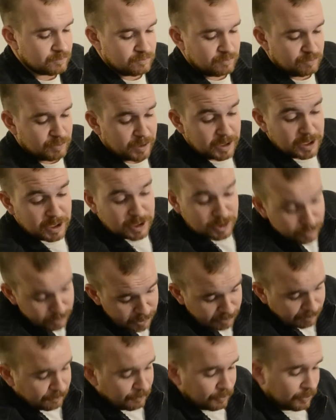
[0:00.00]
really
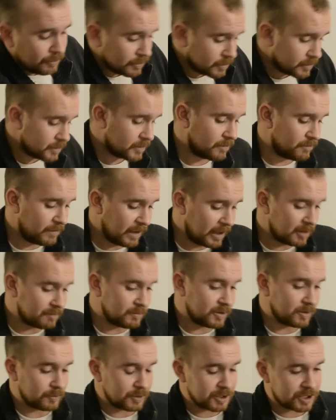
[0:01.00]
useful
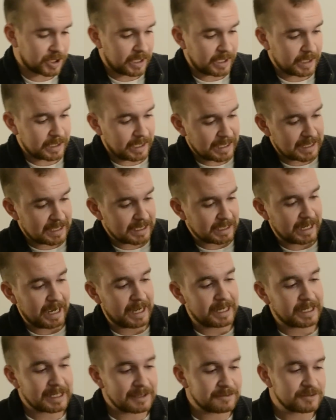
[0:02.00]
development, which I think
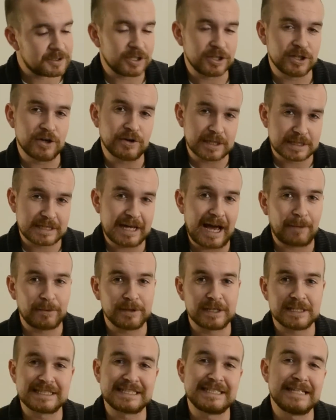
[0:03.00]
kind of gives the Yoga
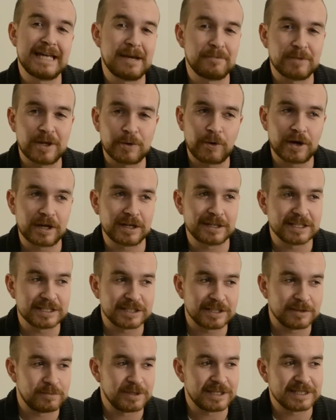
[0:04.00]
tablet its name. They wanted it
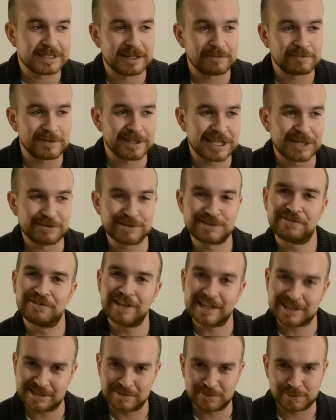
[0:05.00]
to be something that was
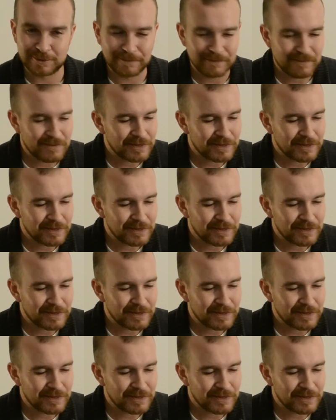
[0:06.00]
flexible.